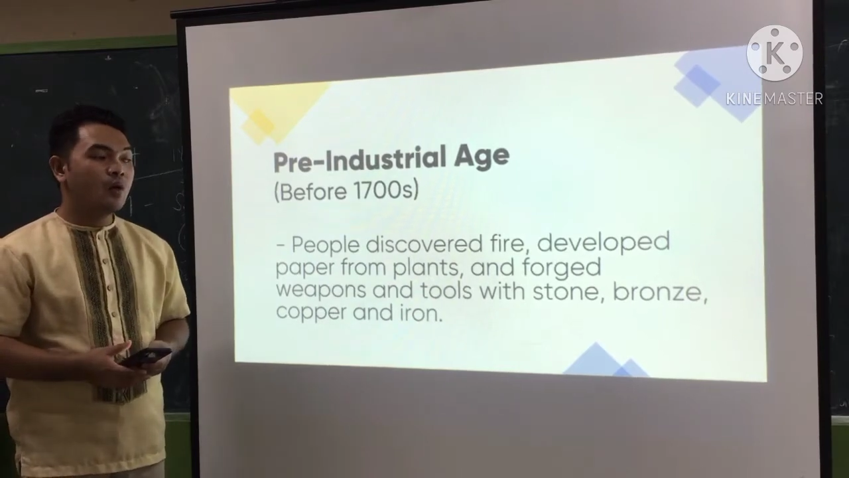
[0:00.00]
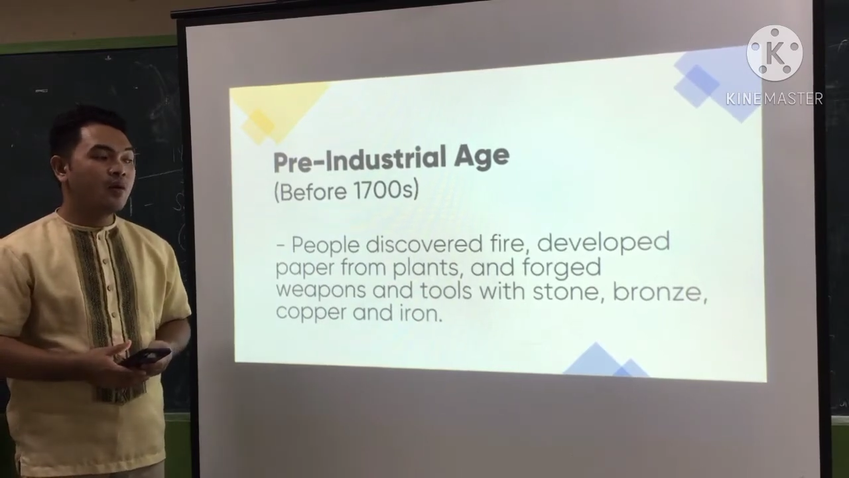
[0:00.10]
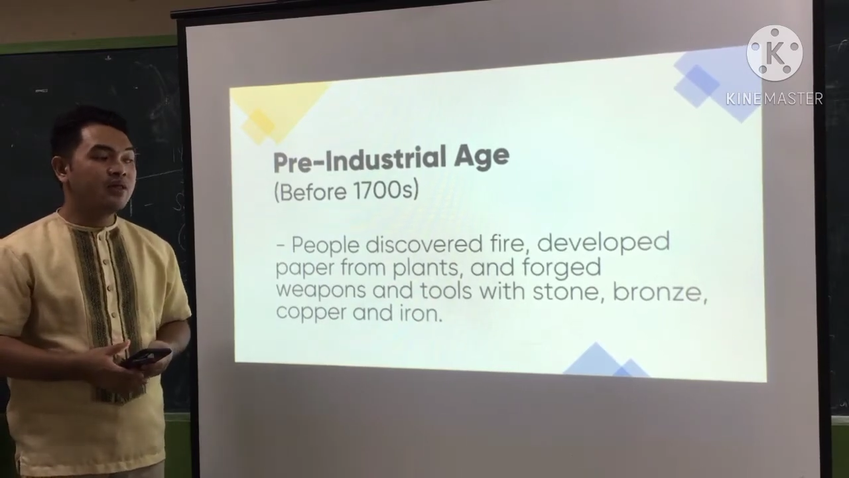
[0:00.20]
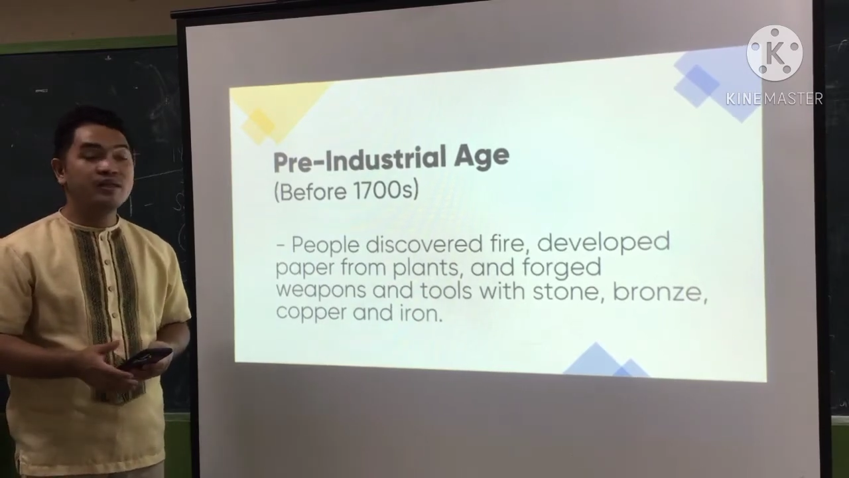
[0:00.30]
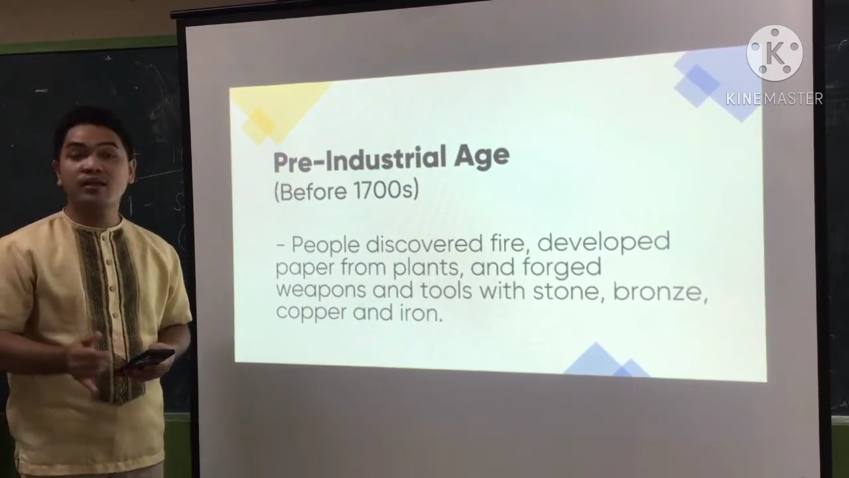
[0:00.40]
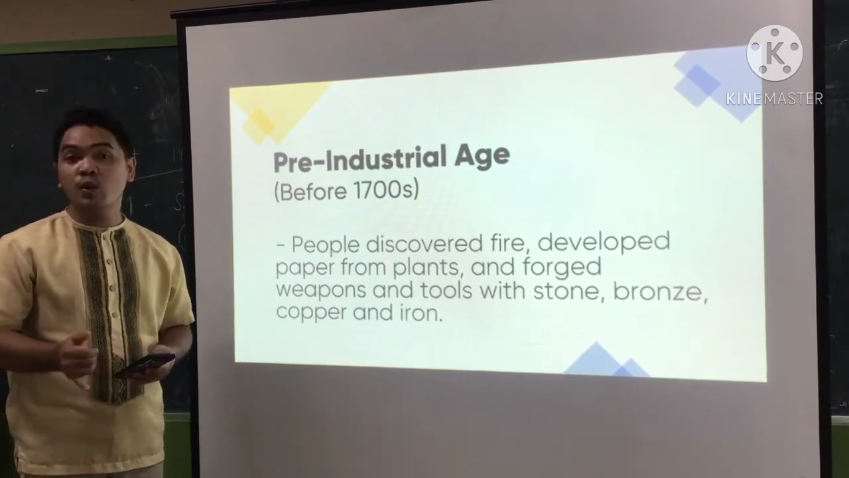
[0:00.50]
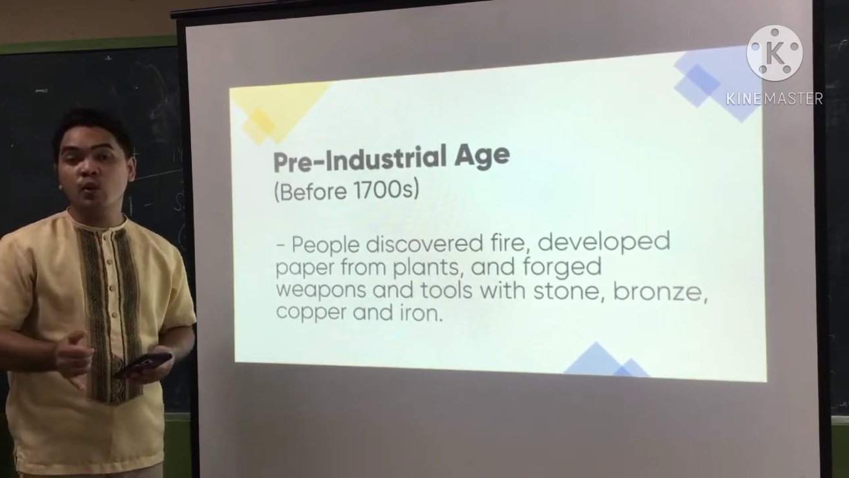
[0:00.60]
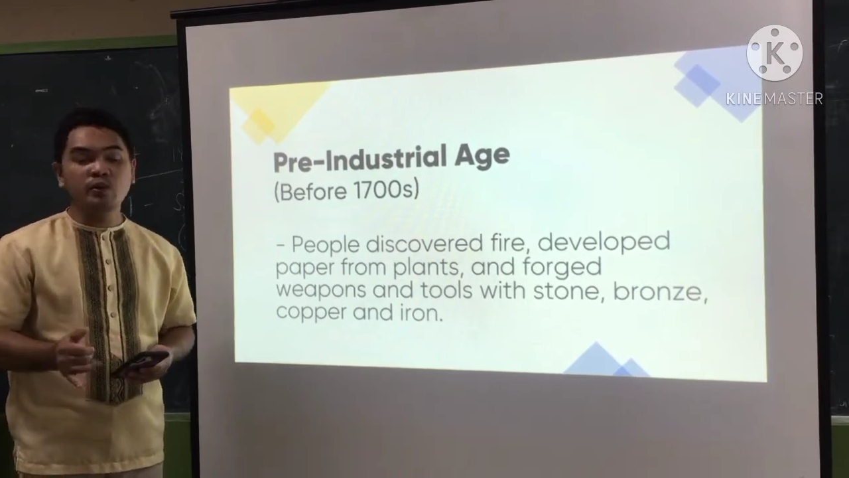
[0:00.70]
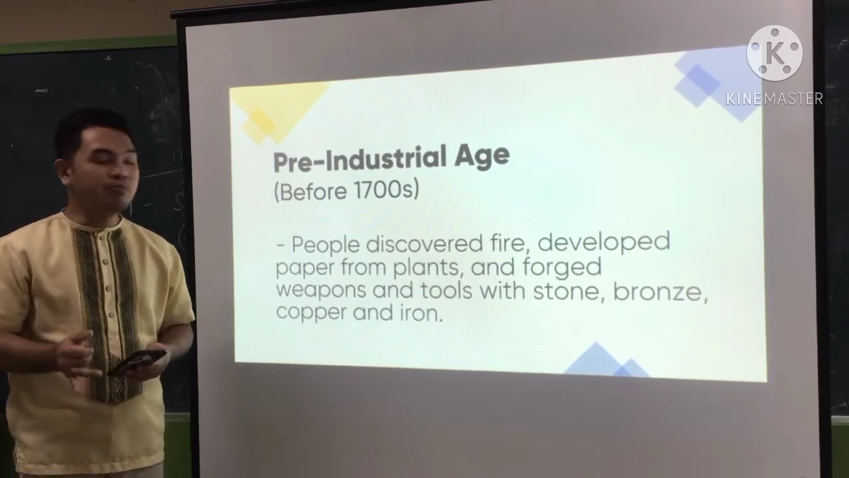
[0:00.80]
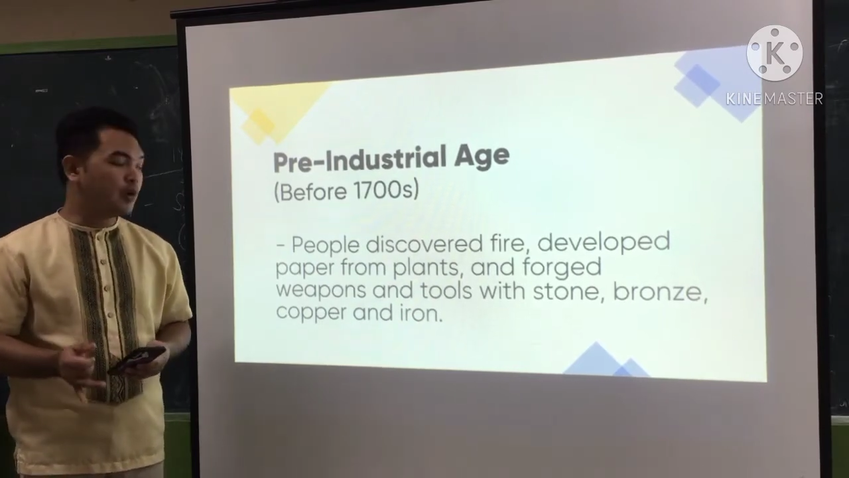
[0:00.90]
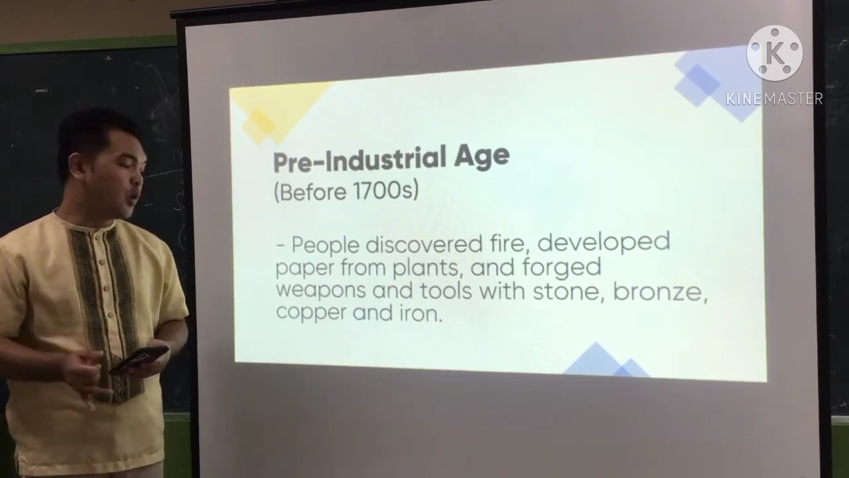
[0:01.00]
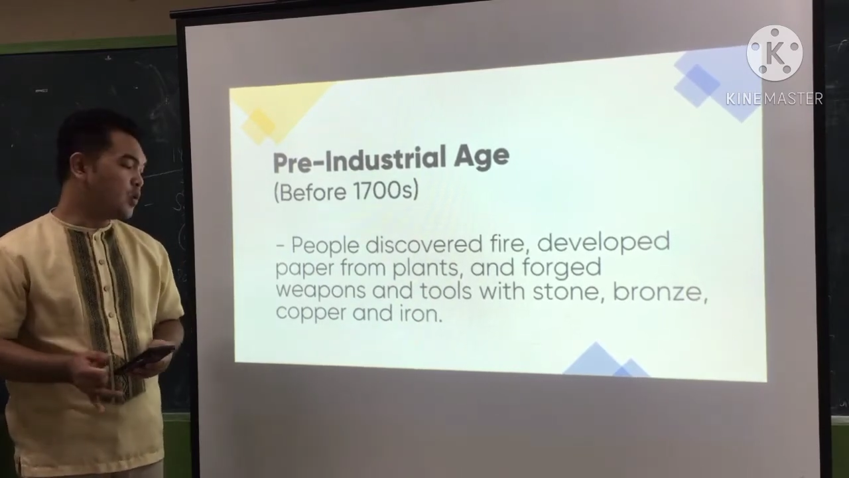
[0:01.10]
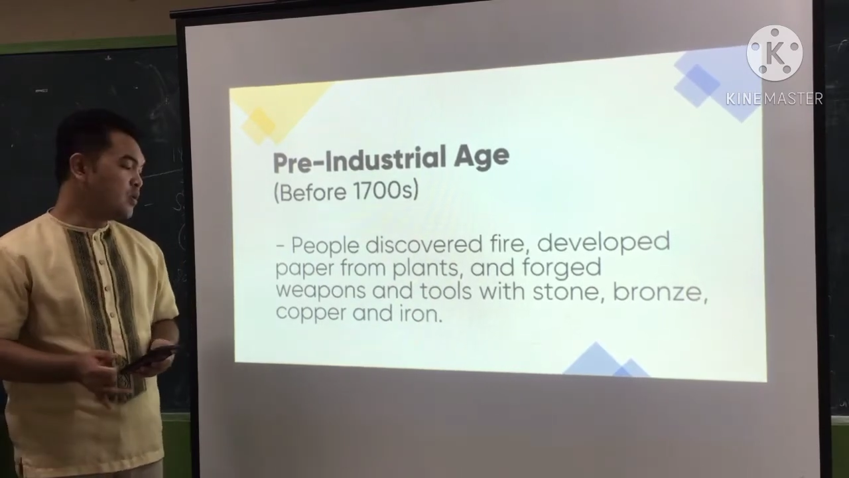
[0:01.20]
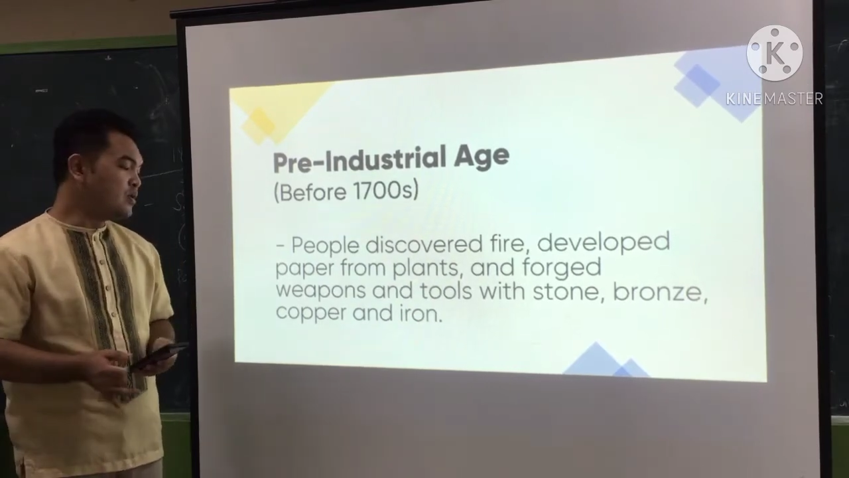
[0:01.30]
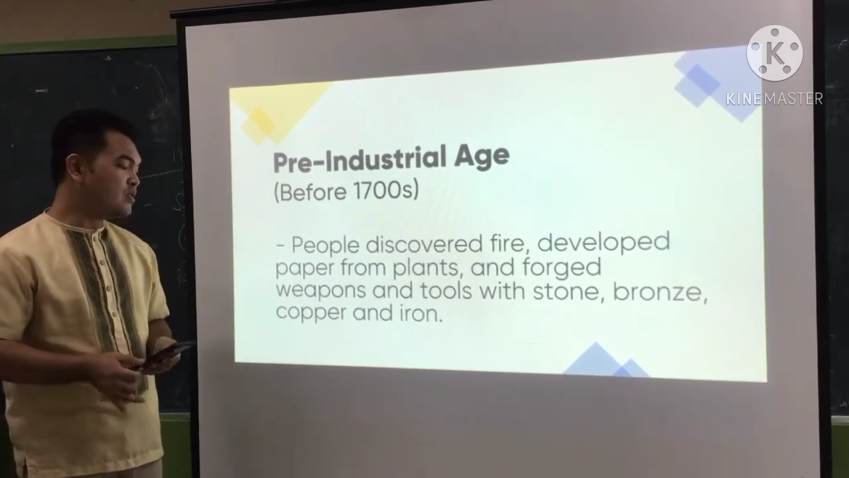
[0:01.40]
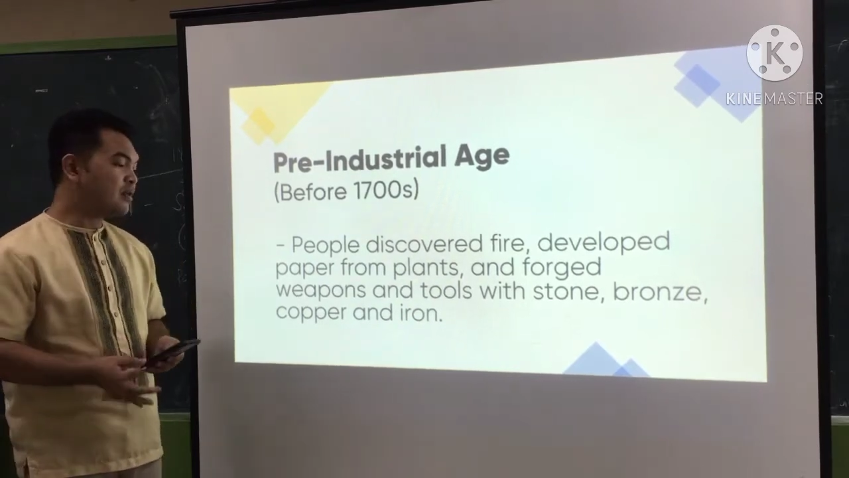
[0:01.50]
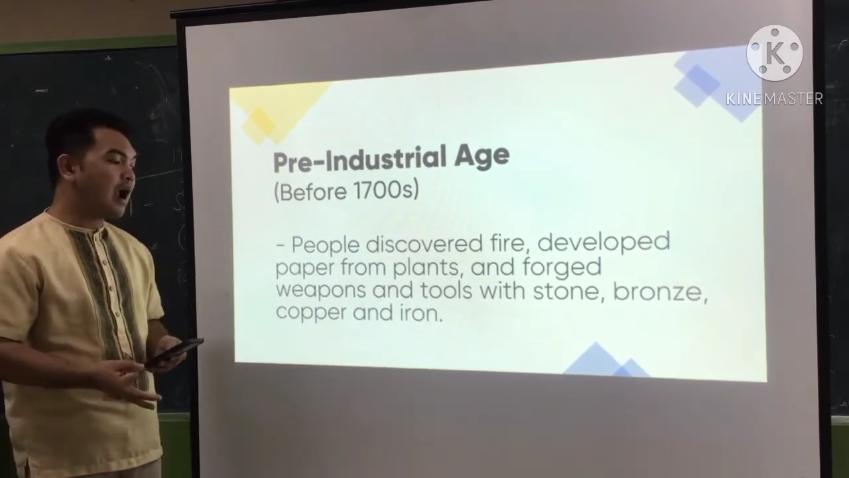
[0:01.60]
with stone, bronze,